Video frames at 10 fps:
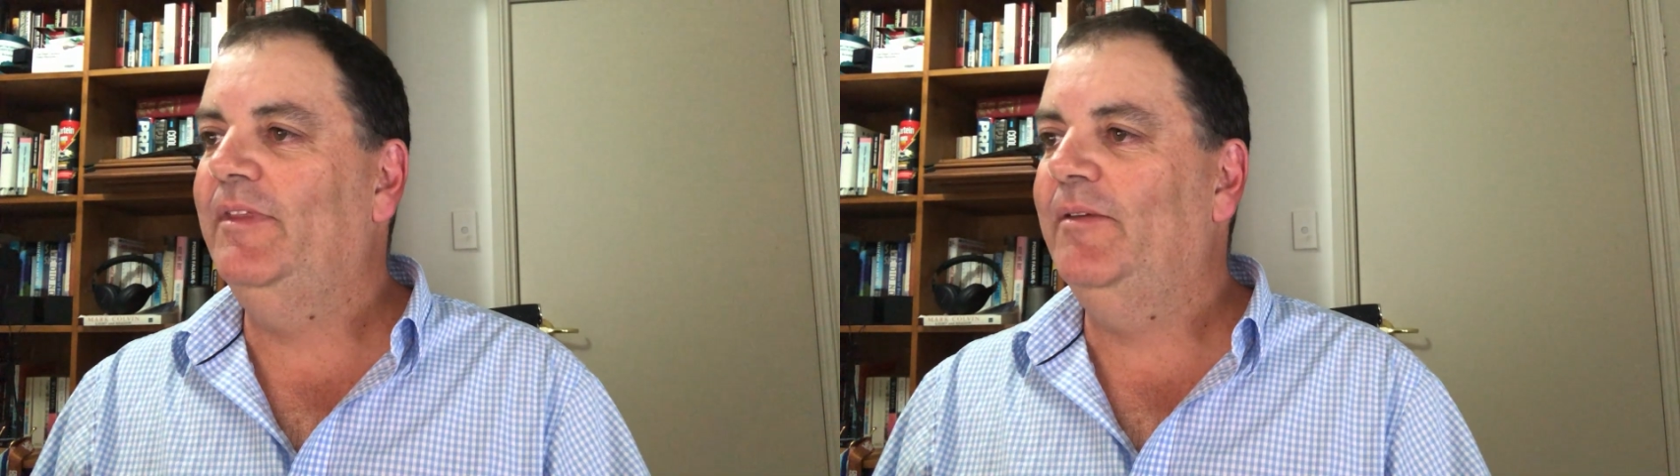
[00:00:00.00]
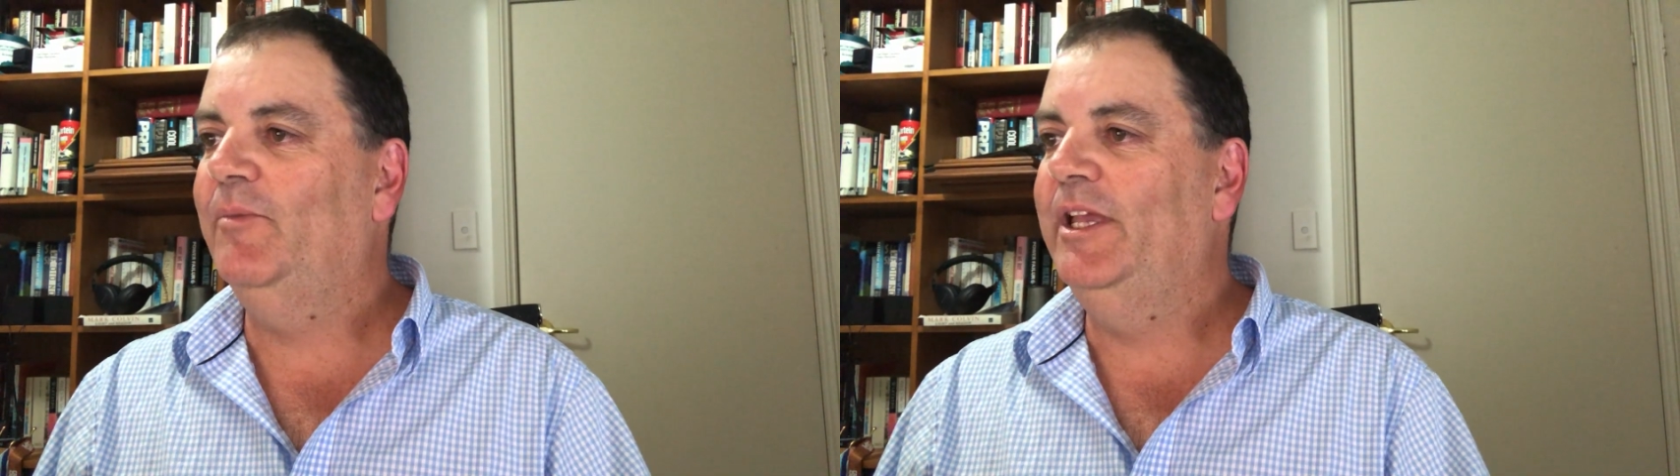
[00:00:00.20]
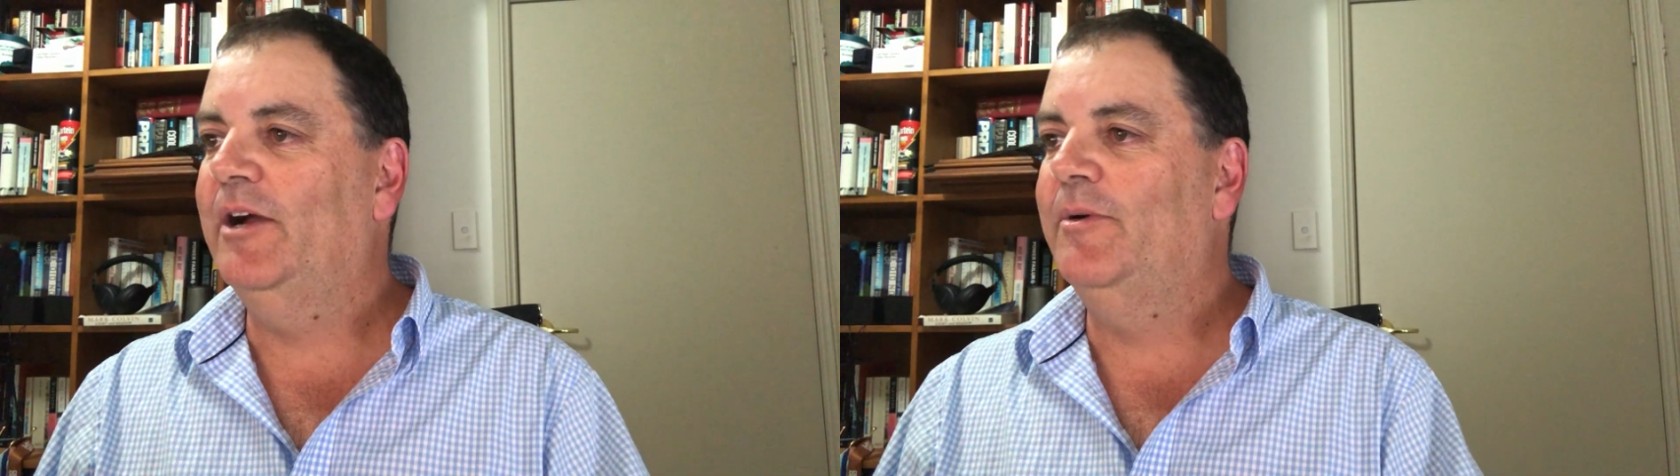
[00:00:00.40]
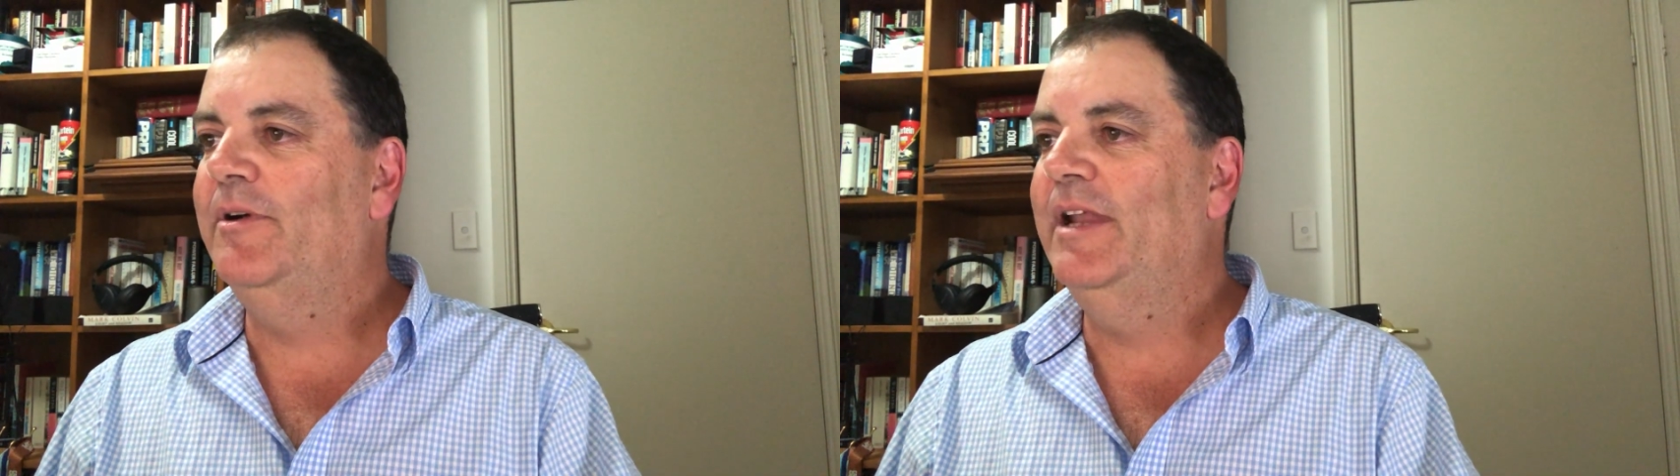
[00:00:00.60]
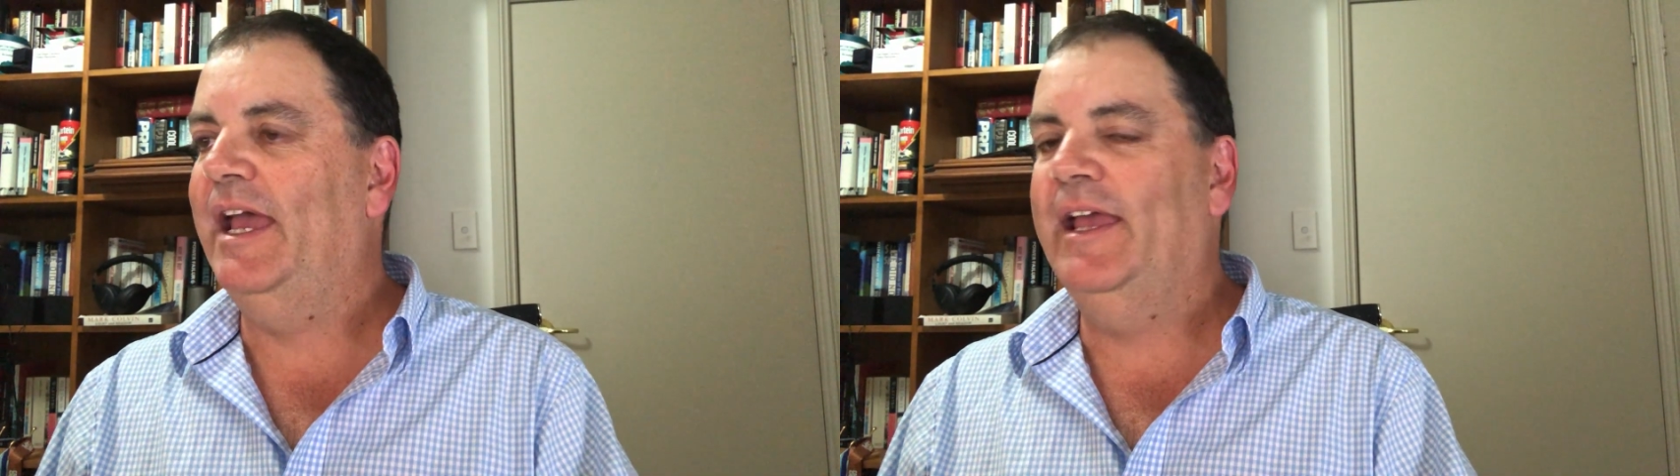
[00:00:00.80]
we go
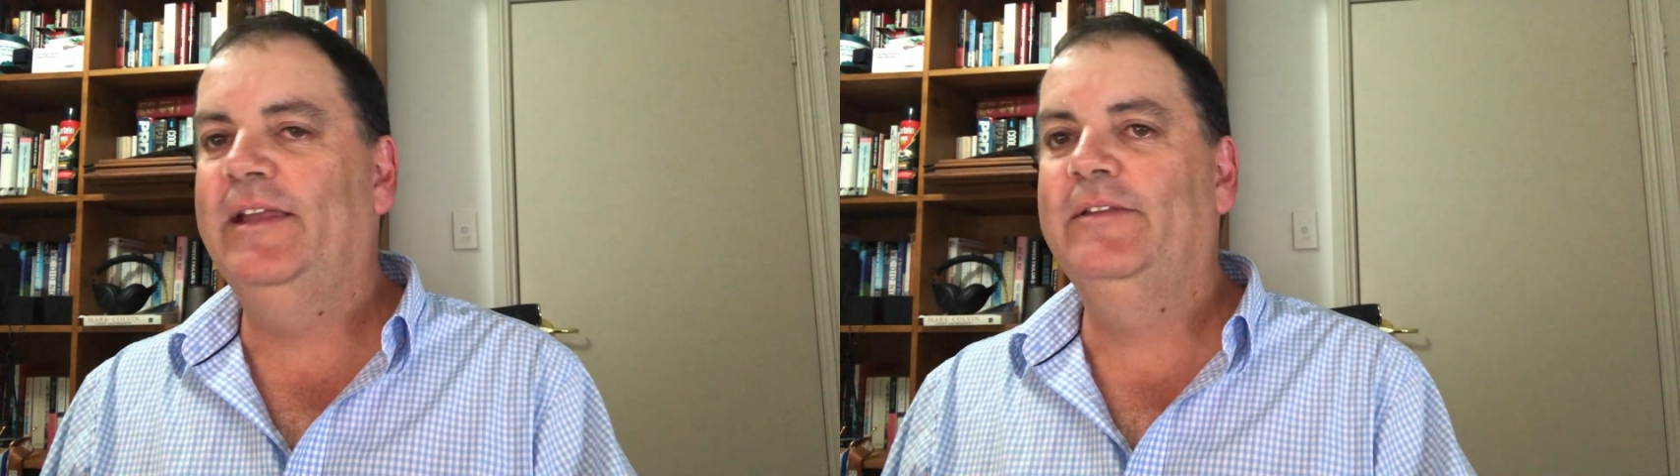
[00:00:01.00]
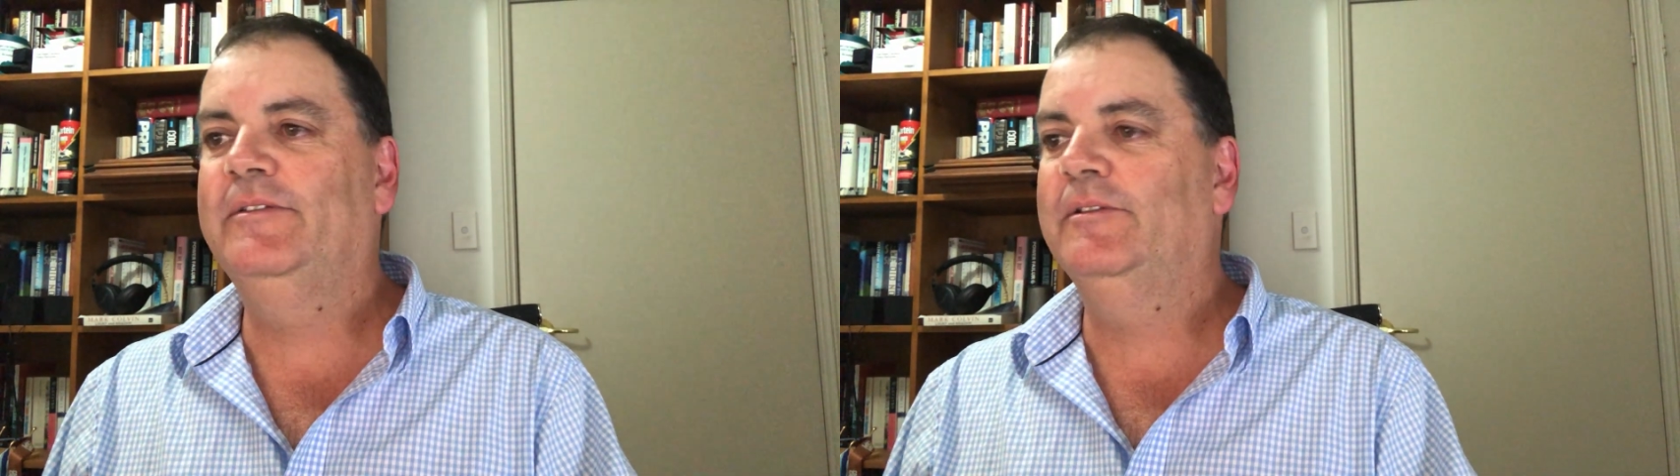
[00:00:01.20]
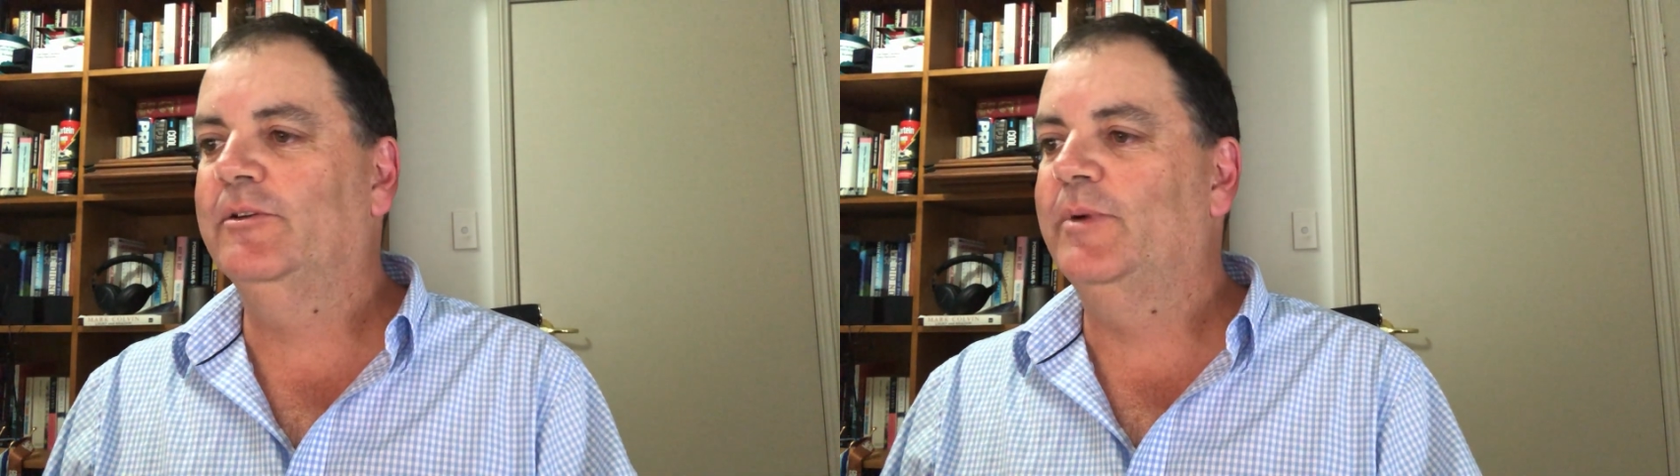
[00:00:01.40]
on and look,